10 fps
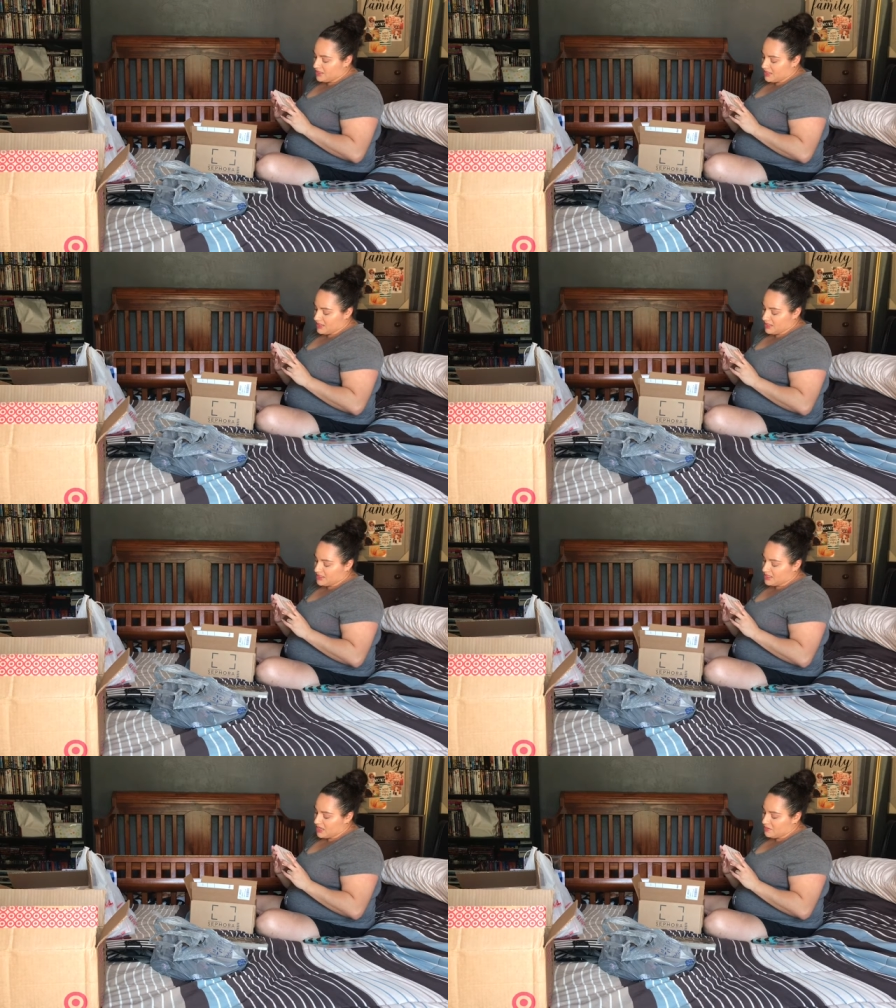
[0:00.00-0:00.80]
the
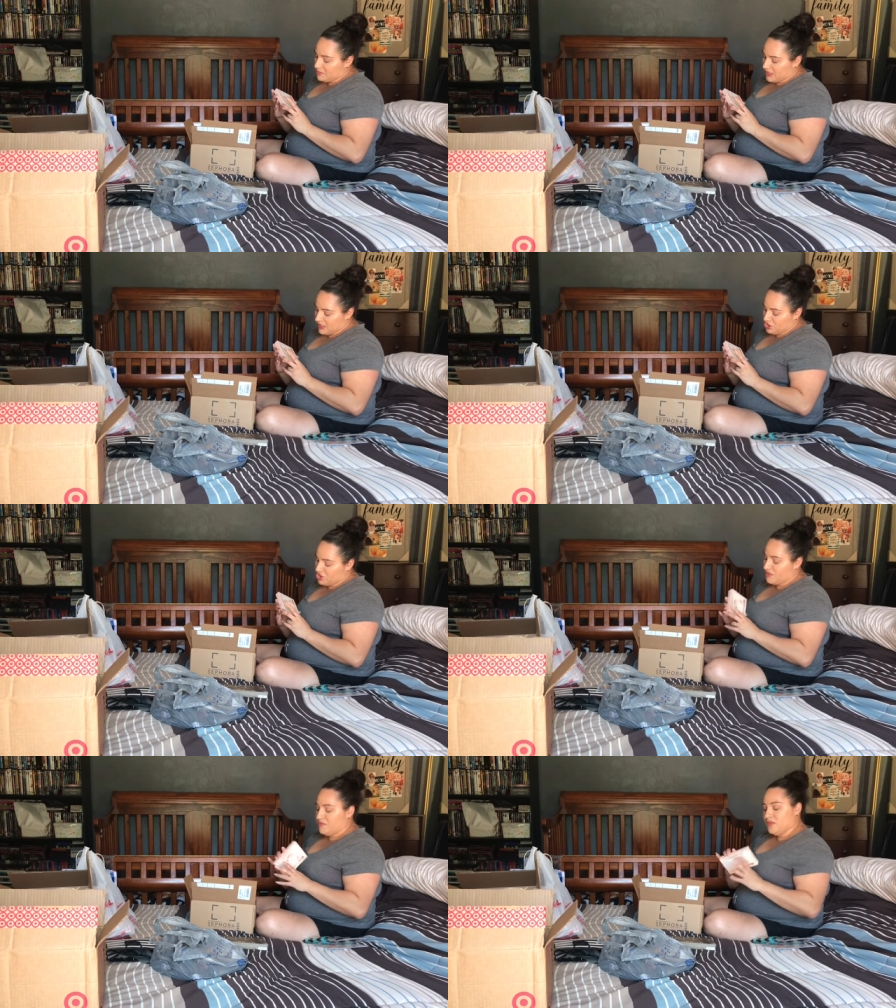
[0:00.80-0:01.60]
Sun Bleached
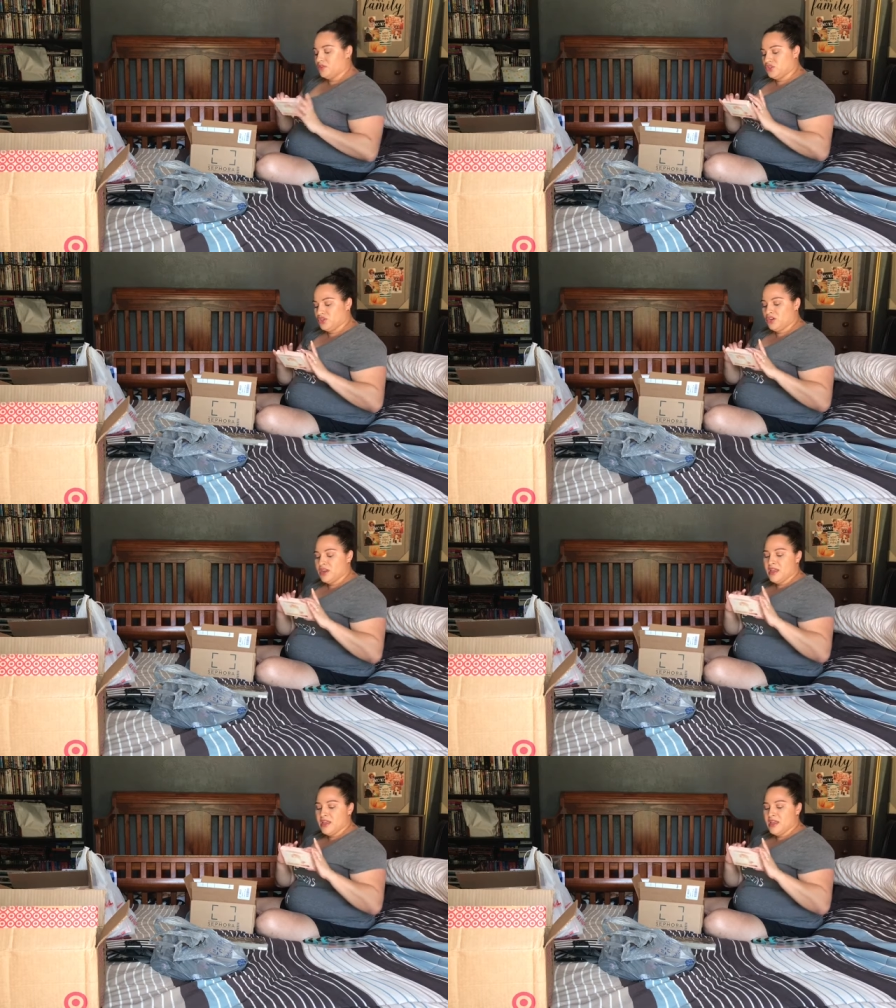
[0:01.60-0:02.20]
Filter